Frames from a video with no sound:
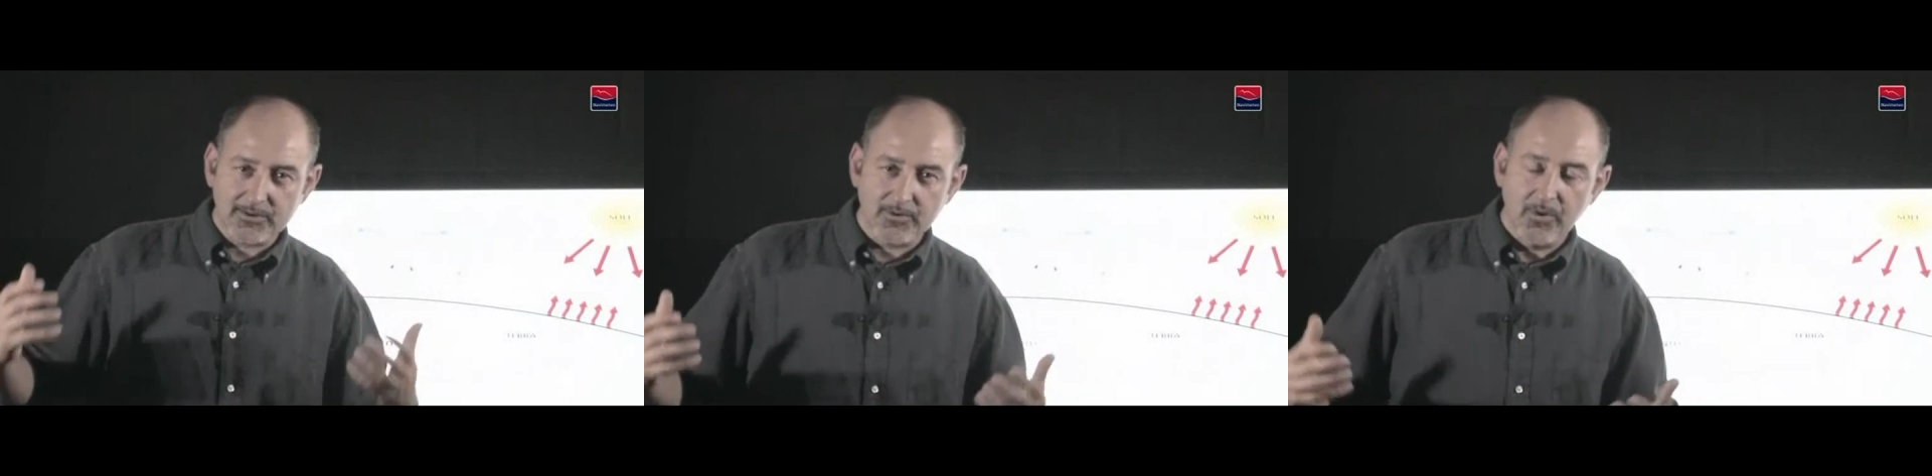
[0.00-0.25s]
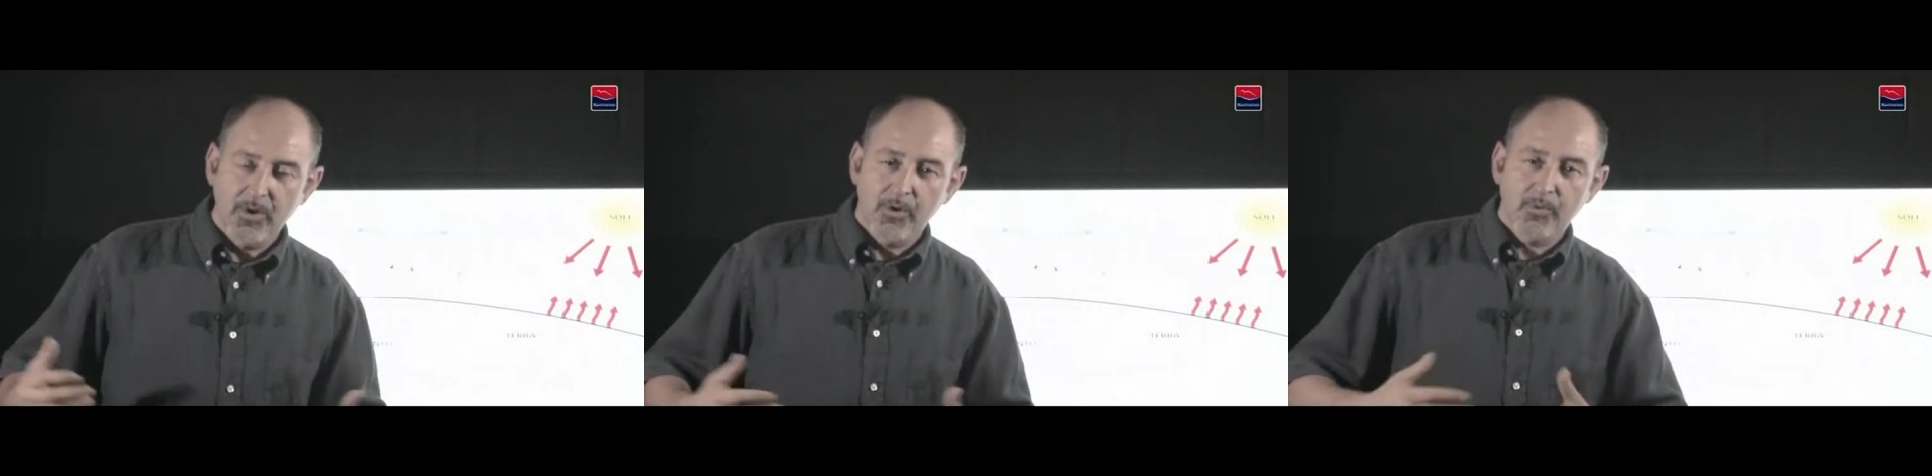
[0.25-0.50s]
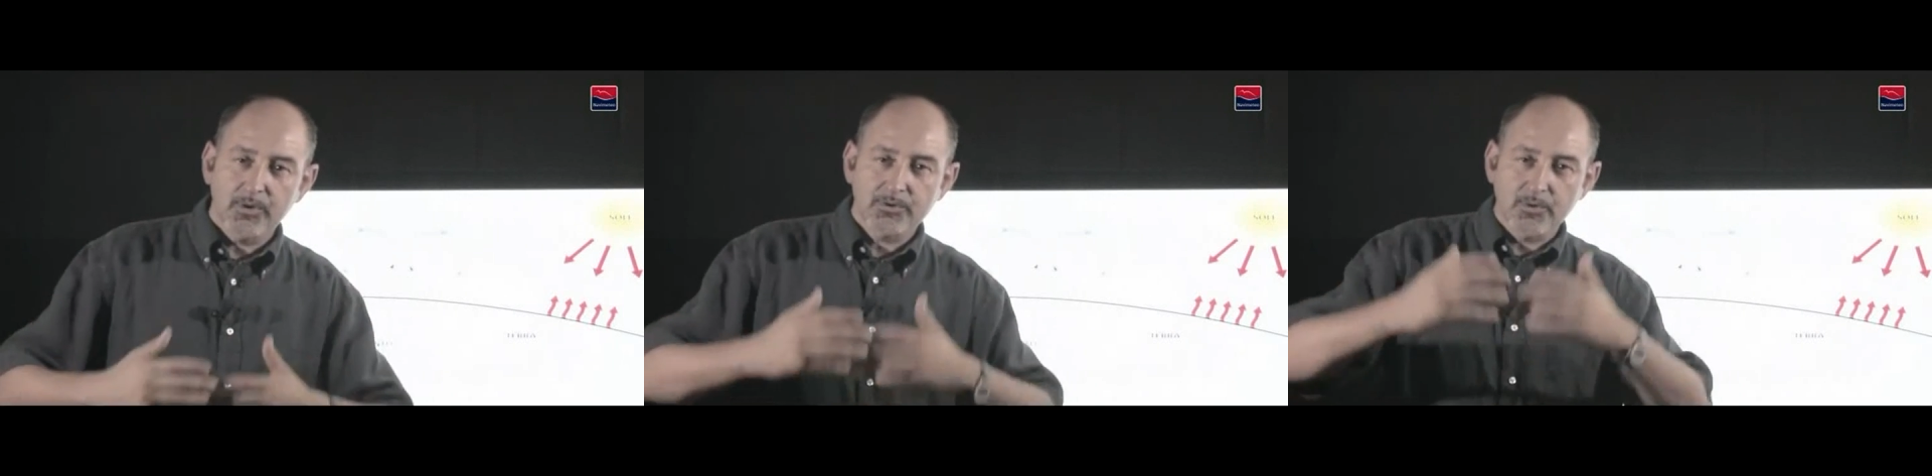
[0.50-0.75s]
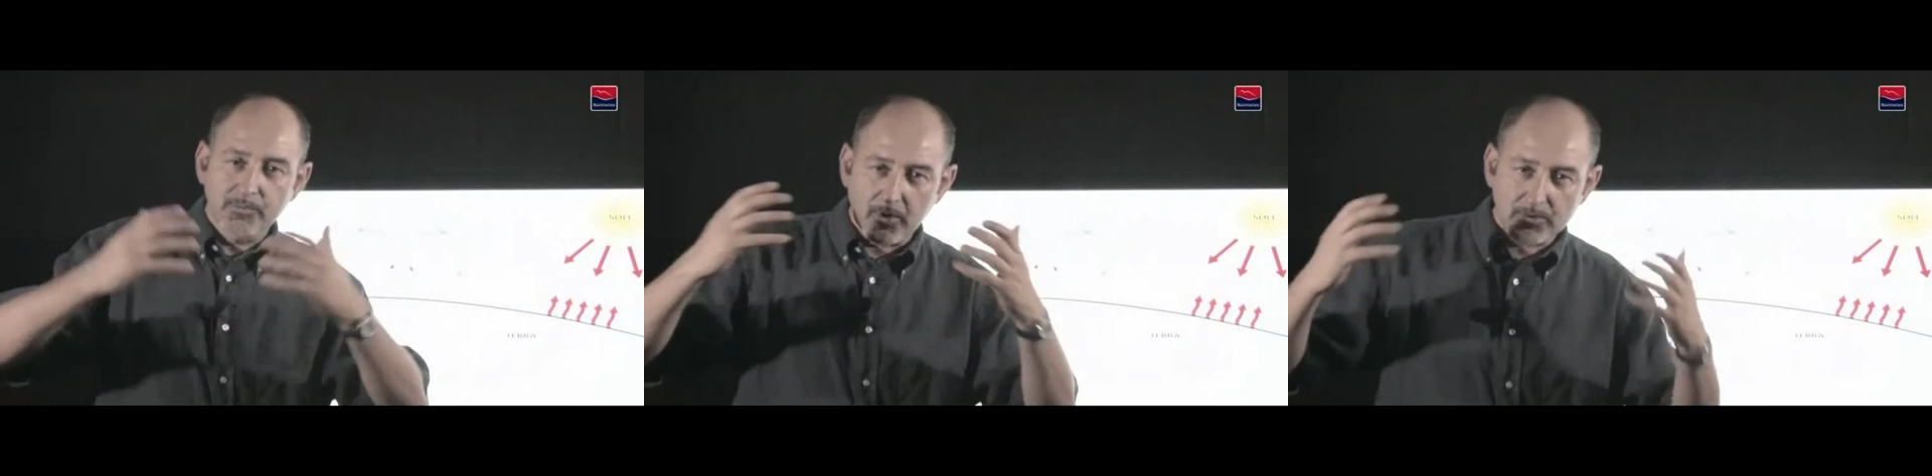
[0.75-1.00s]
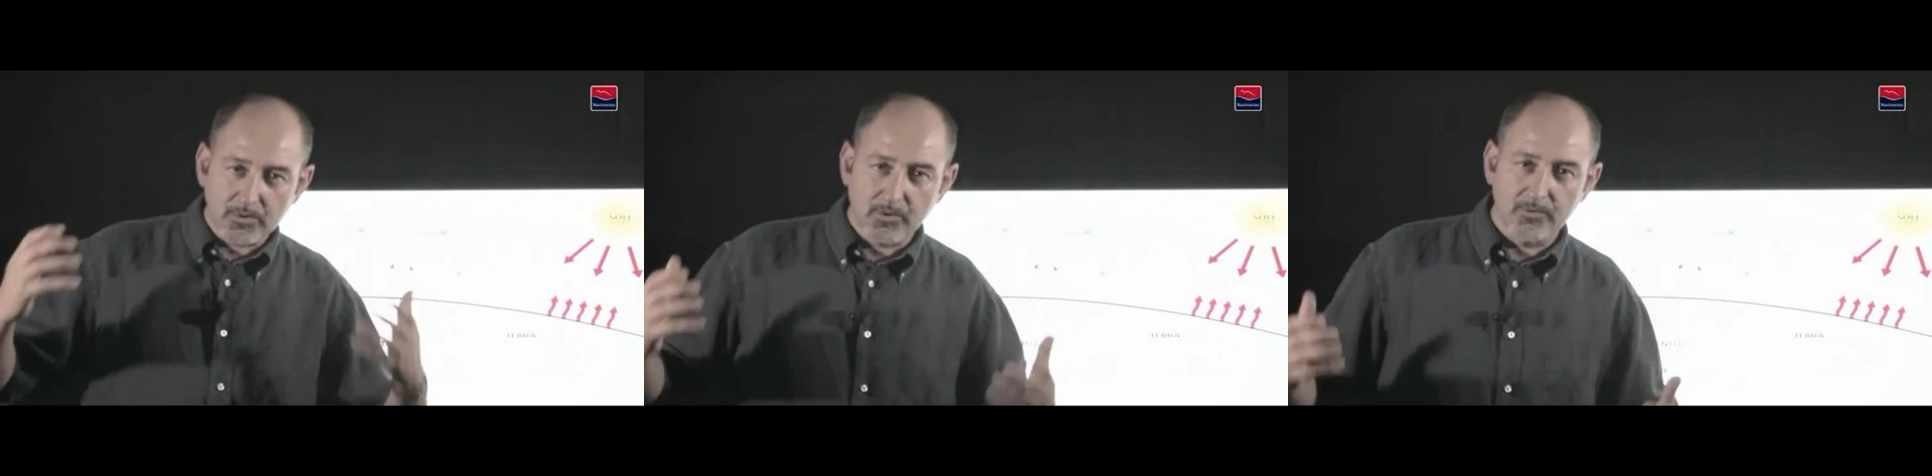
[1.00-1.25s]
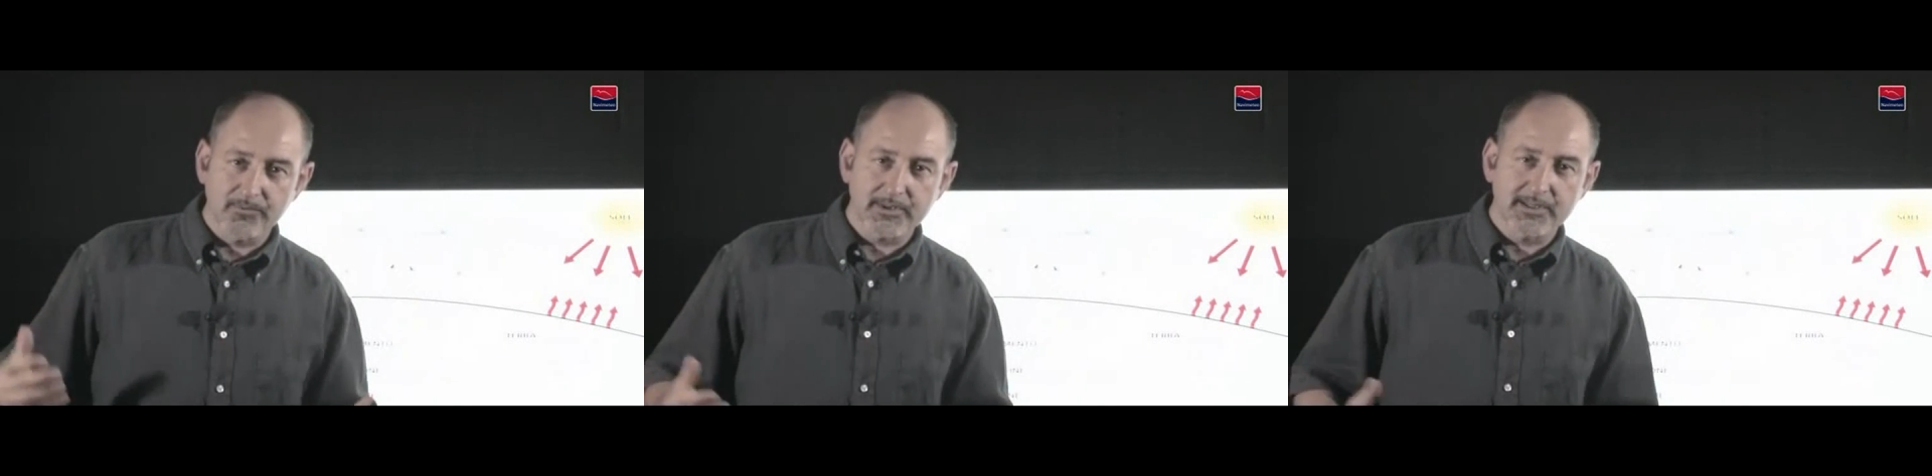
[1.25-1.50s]
origin of the
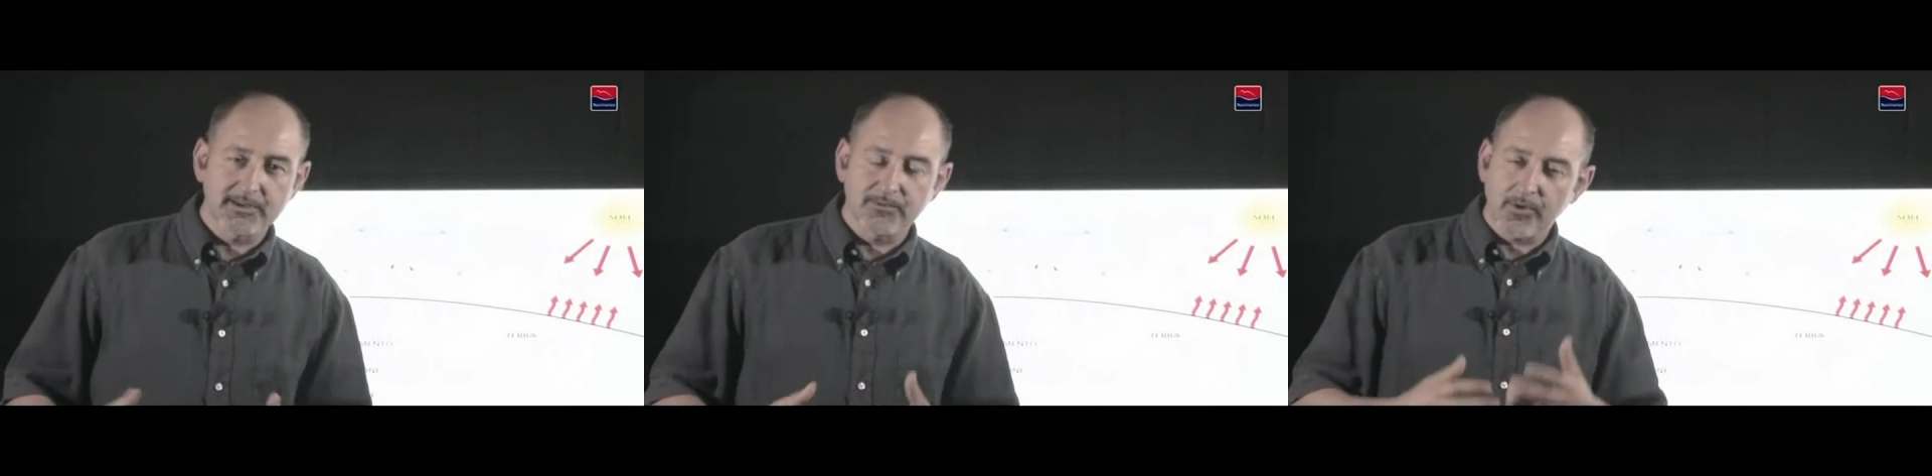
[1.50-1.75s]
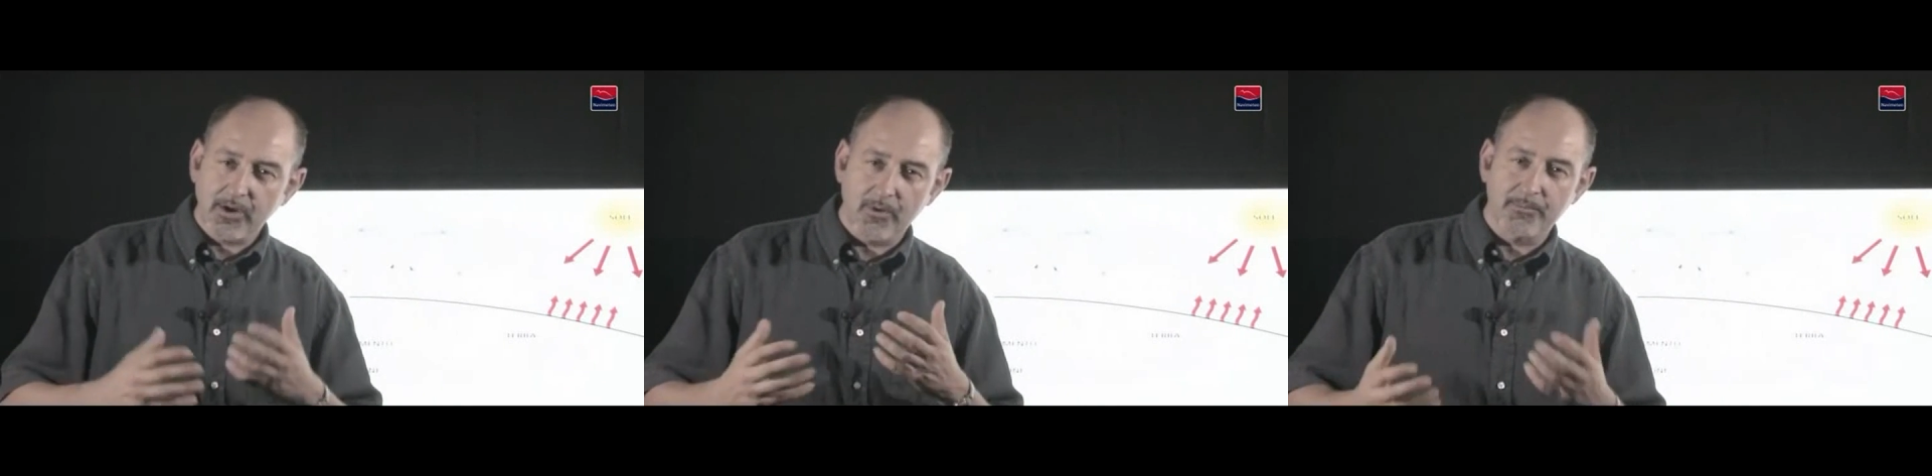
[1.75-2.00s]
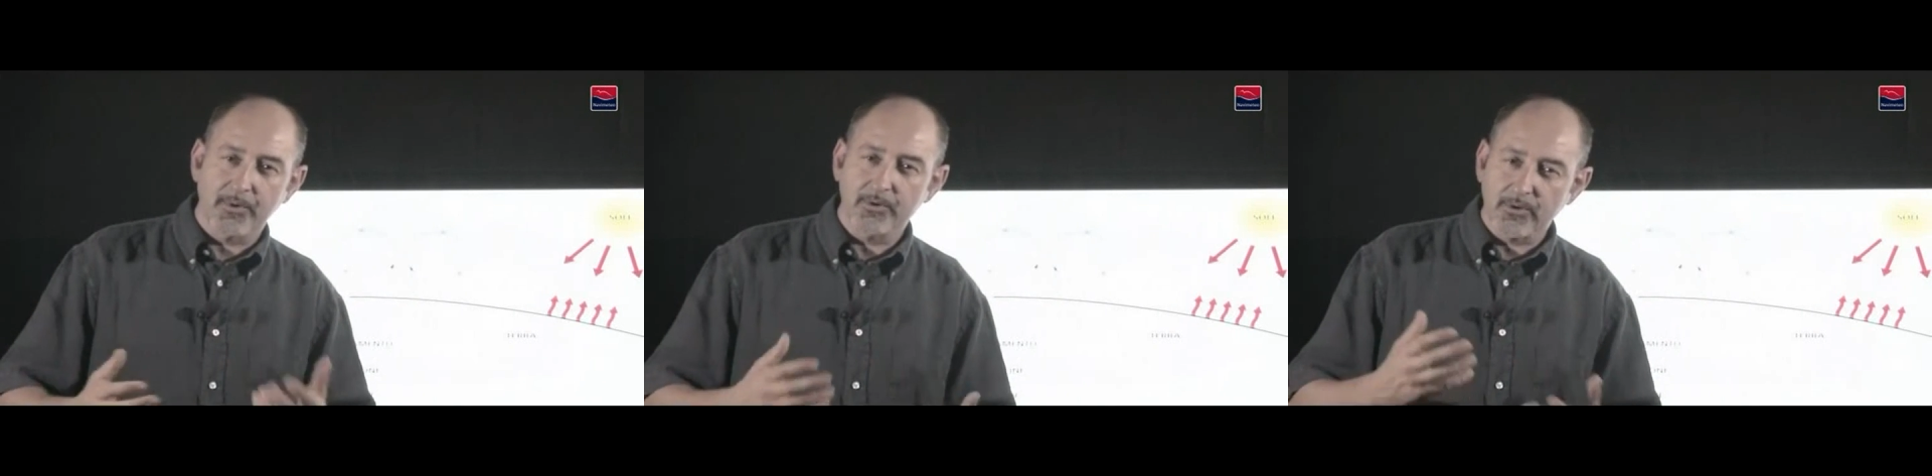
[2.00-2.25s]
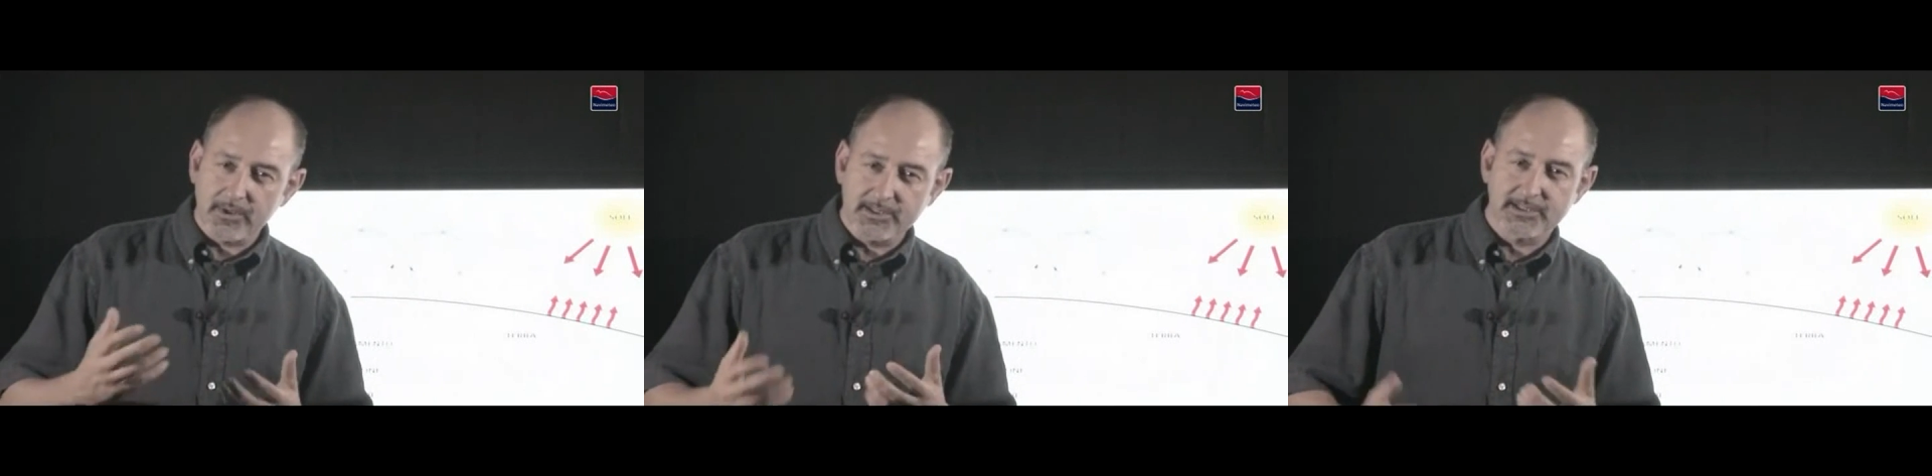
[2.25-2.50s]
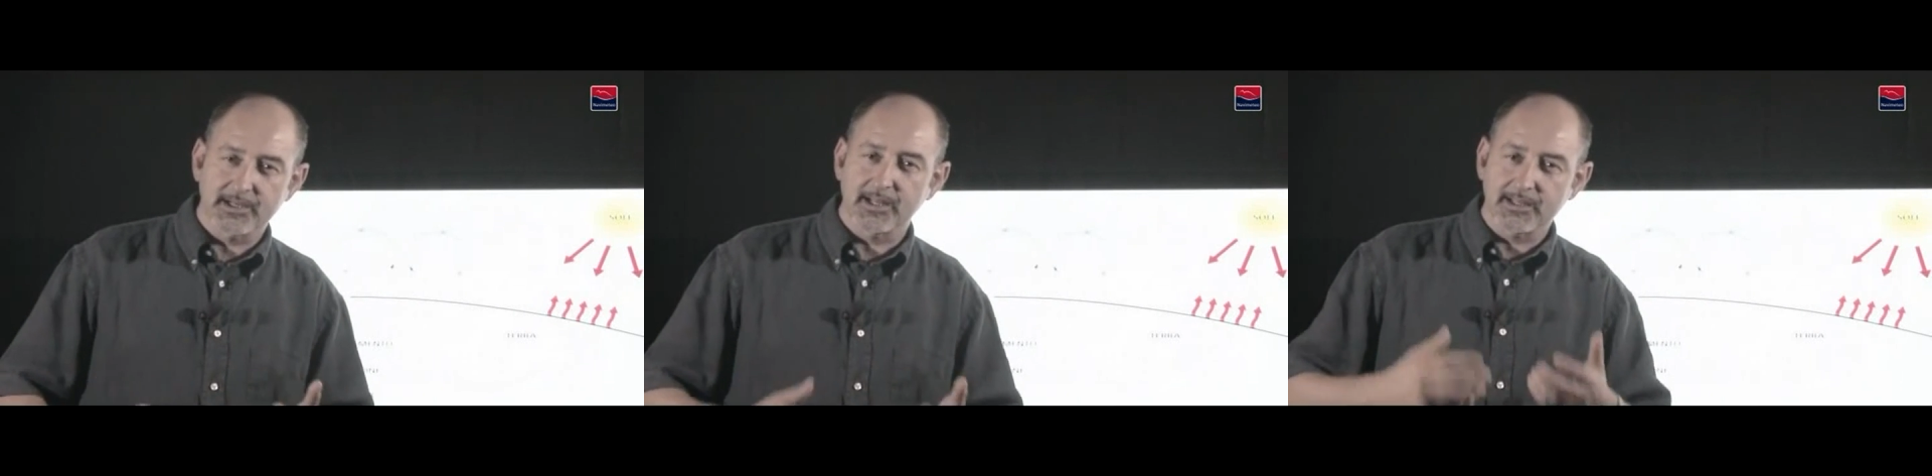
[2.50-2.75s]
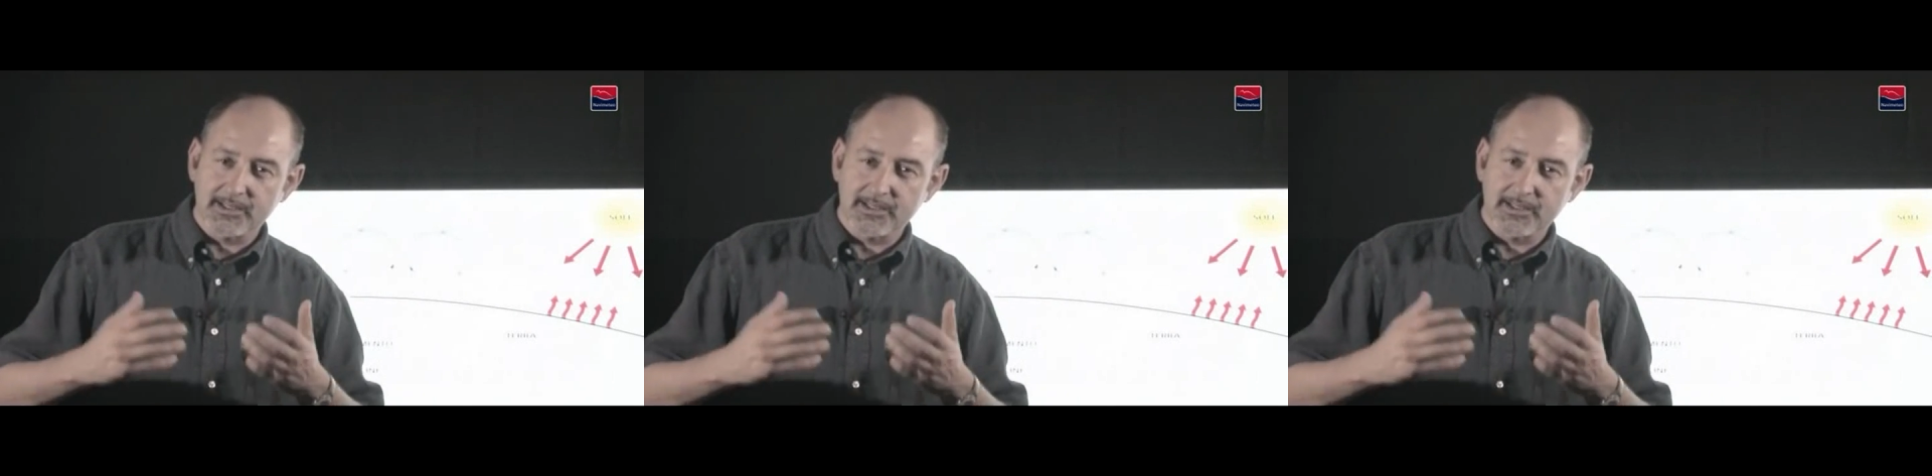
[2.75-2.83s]
various meteorological phenomena